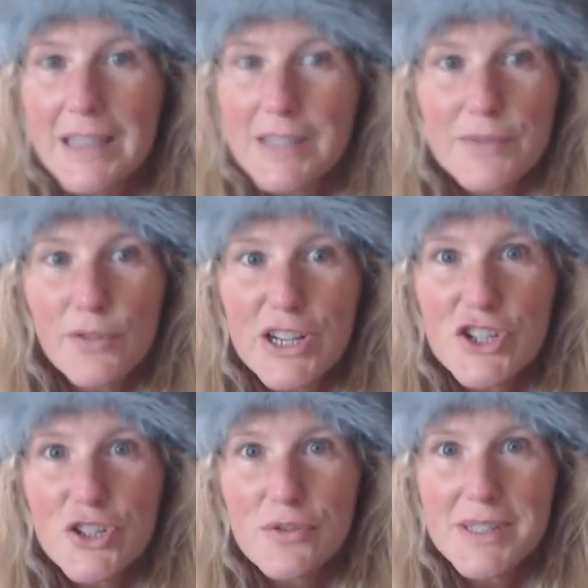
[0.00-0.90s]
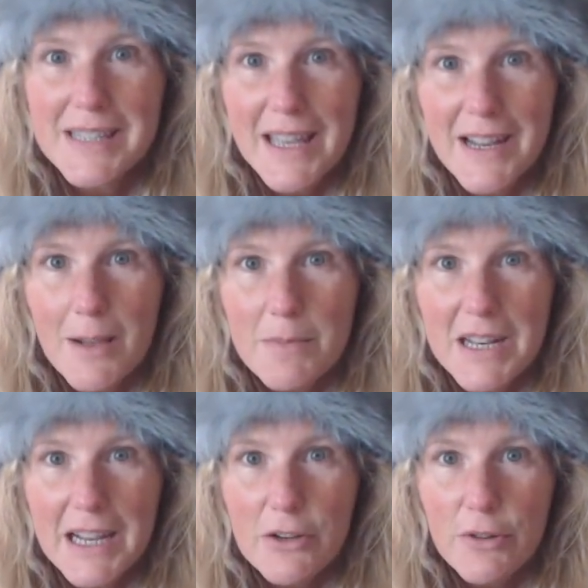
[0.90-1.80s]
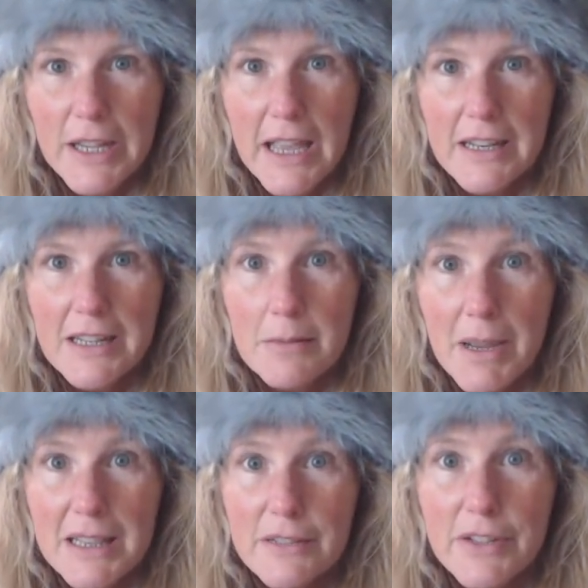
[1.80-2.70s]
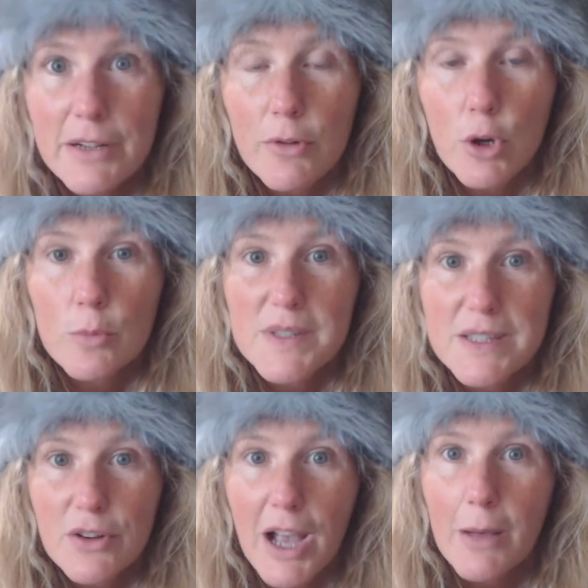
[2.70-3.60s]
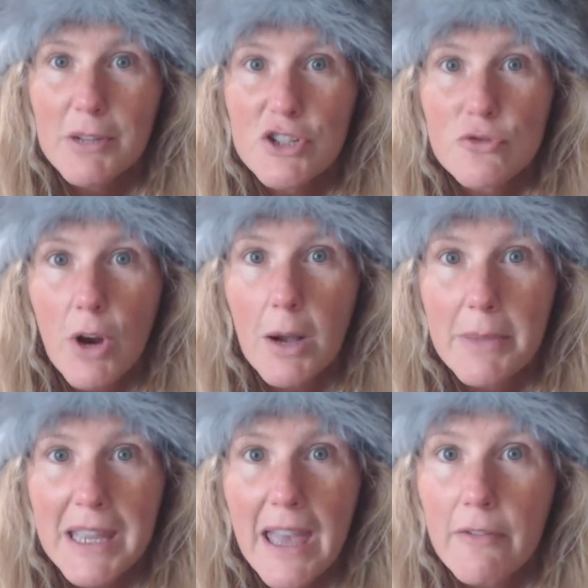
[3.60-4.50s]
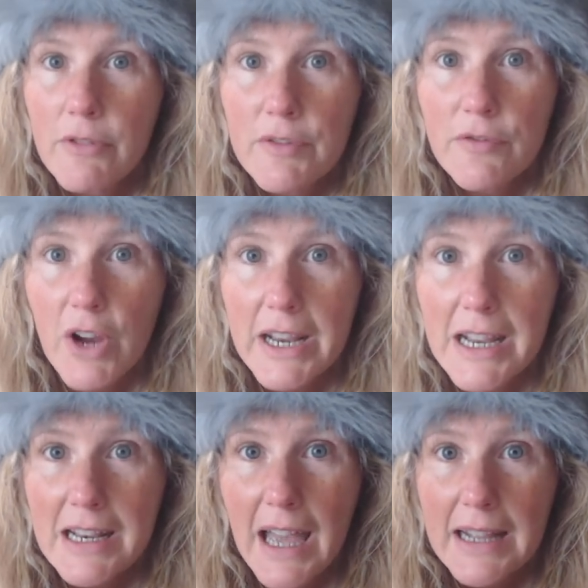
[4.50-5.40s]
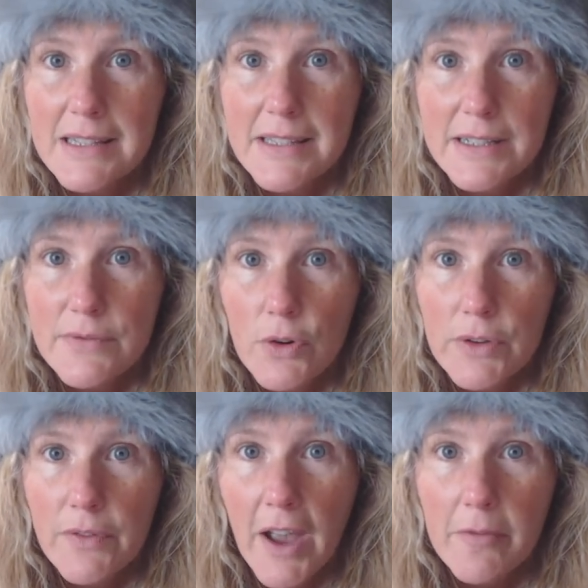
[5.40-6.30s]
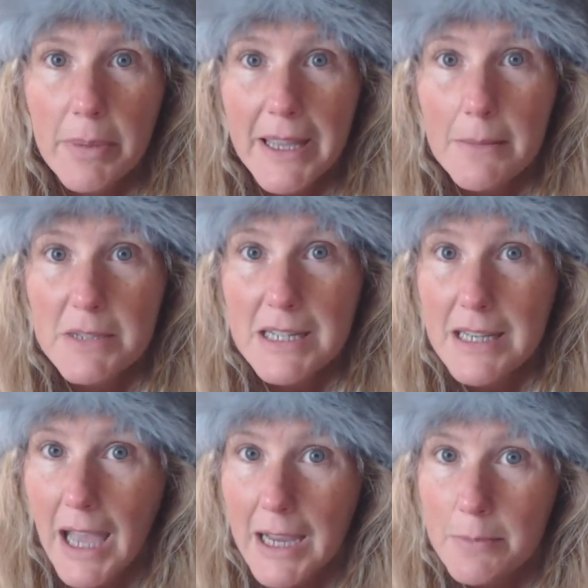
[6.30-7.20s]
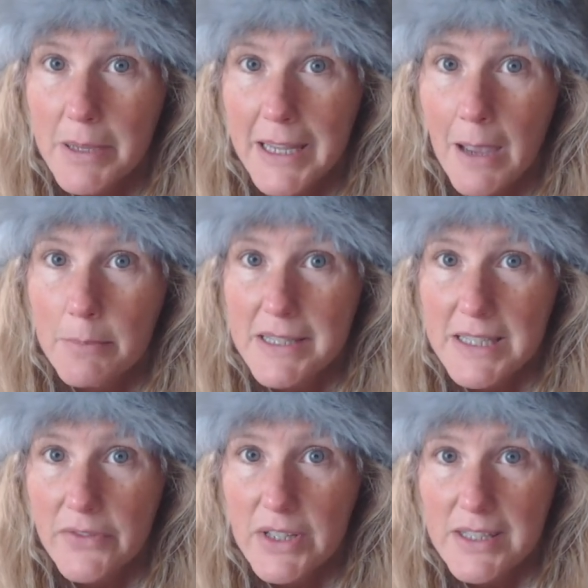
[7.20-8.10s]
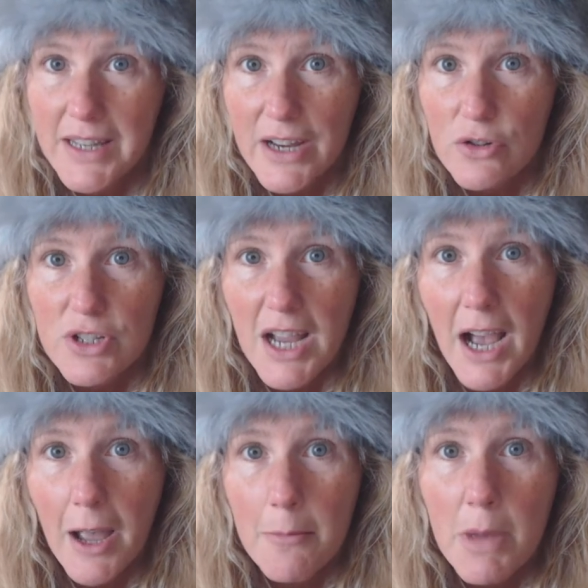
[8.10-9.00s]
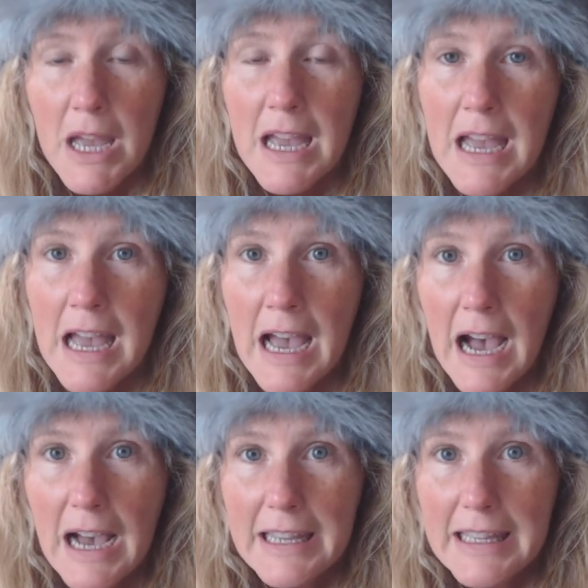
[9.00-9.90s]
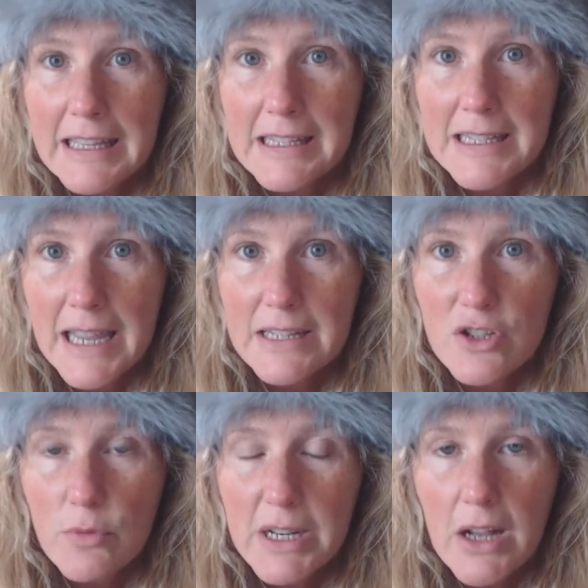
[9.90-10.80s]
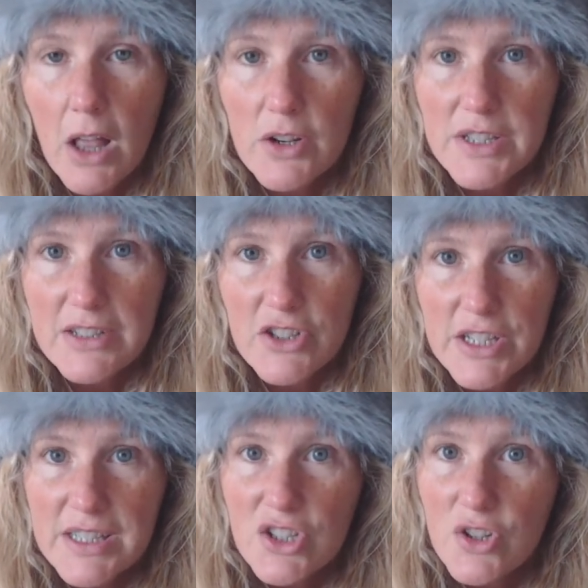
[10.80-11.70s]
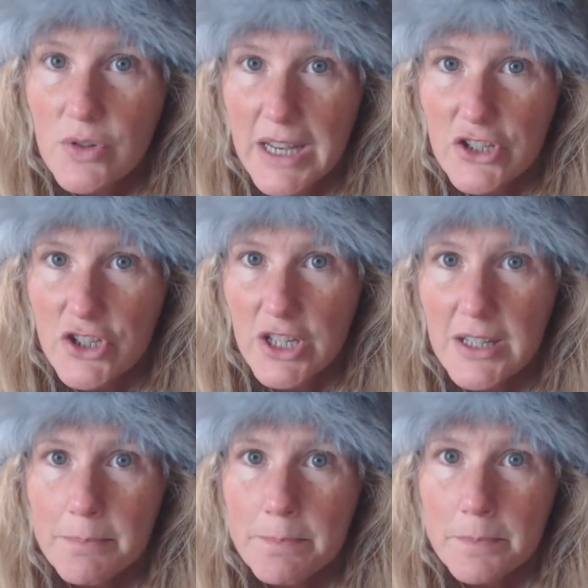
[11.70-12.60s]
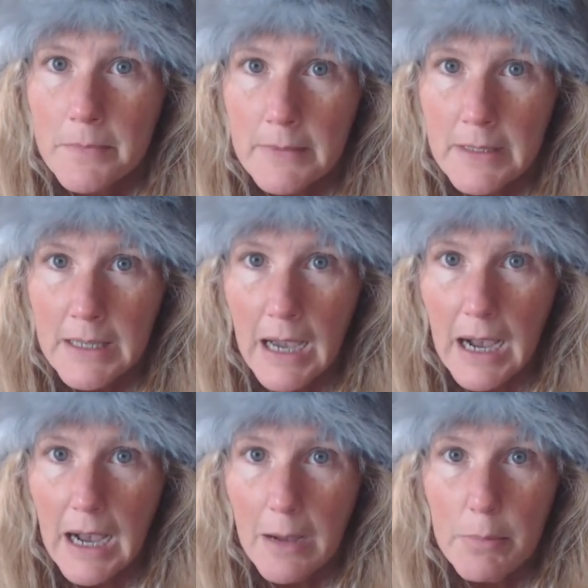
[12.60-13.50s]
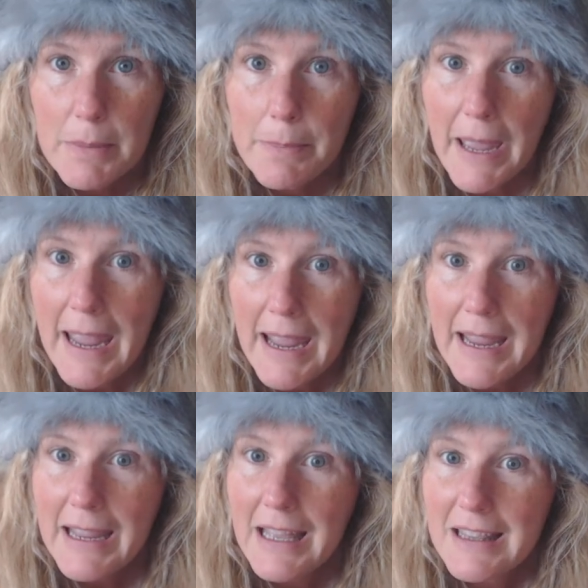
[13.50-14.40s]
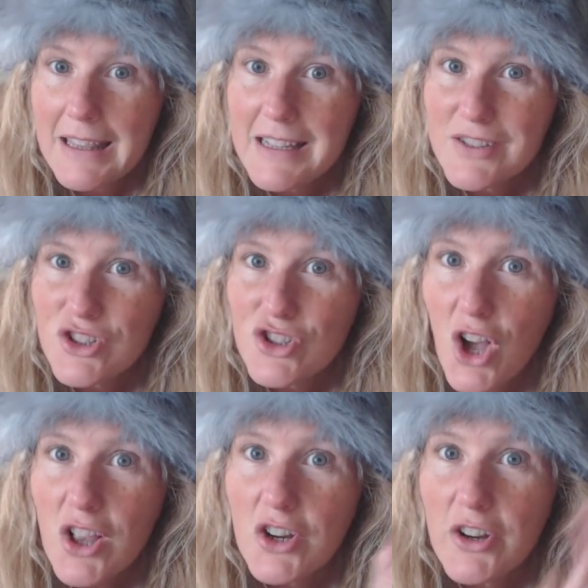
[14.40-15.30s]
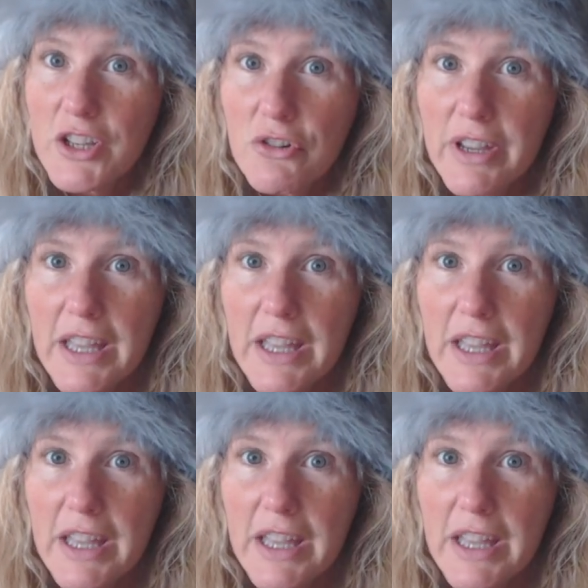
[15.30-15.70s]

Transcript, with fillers: this fresh new setup that I created in my living room. So come and draw me every Friday night, 6.45 p.m. to 9 p.m. Pacific Standard Time. Again, $10 to $20 suggested donation uh, but pay at least a dollar and you're